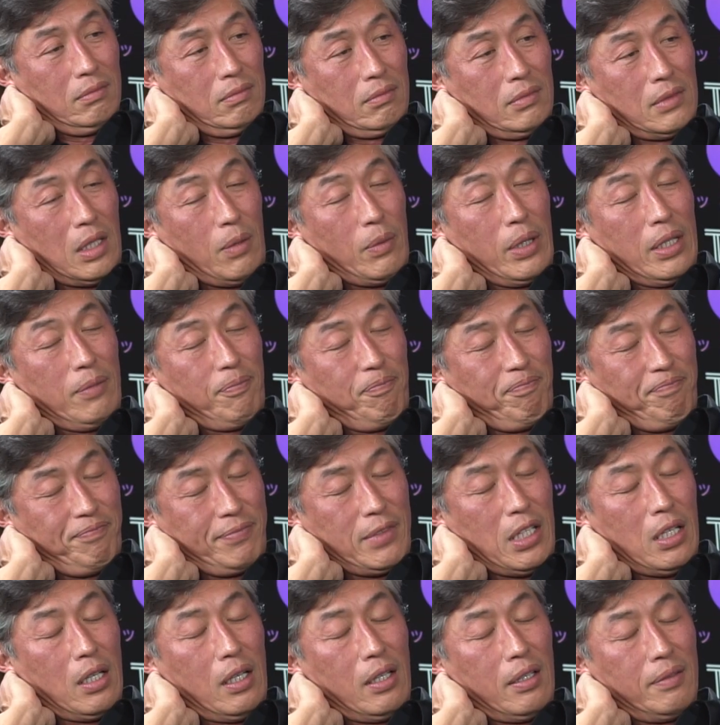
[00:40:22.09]
I mean,
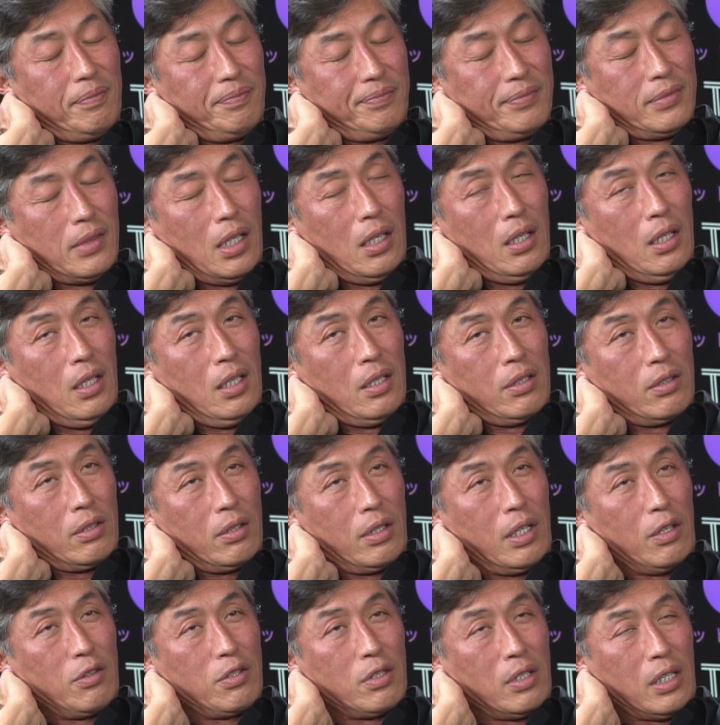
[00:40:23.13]
yeah. So
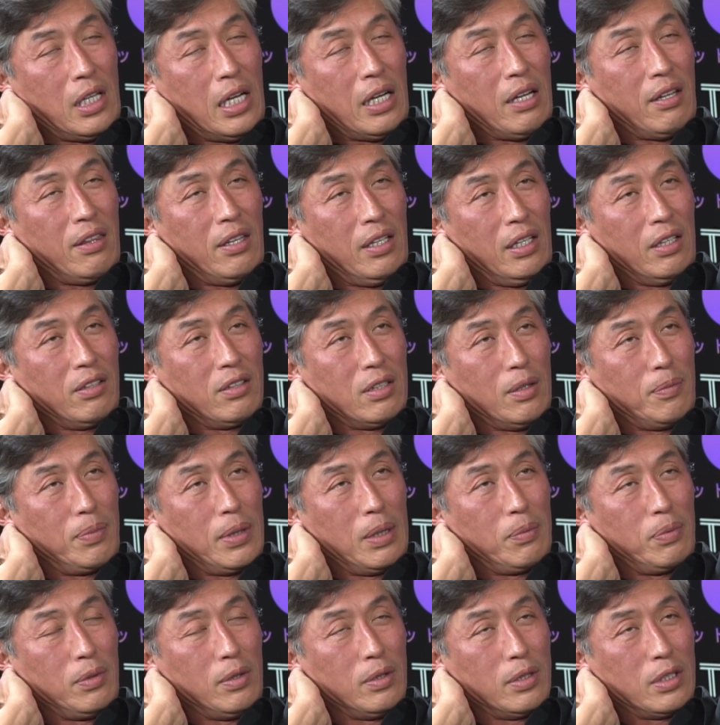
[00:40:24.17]
there's a lot of things that
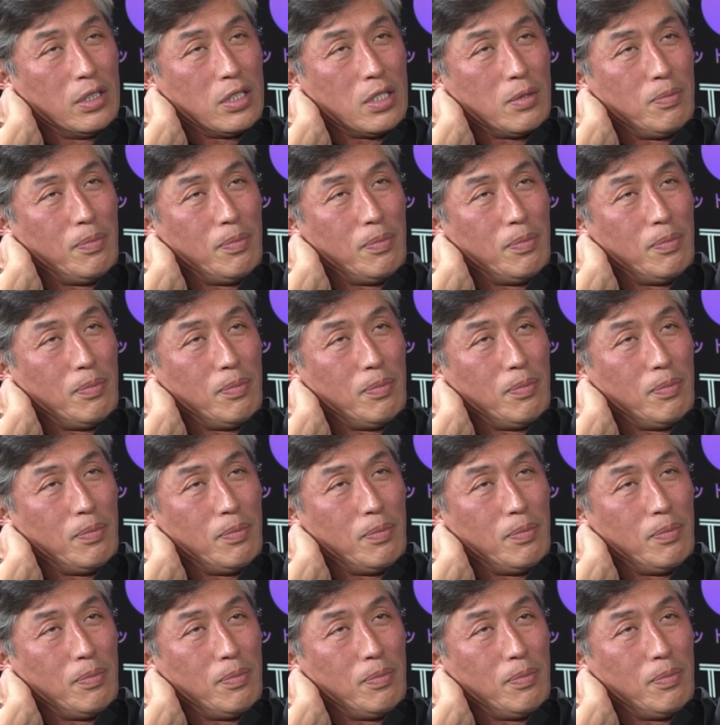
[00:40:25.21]
people just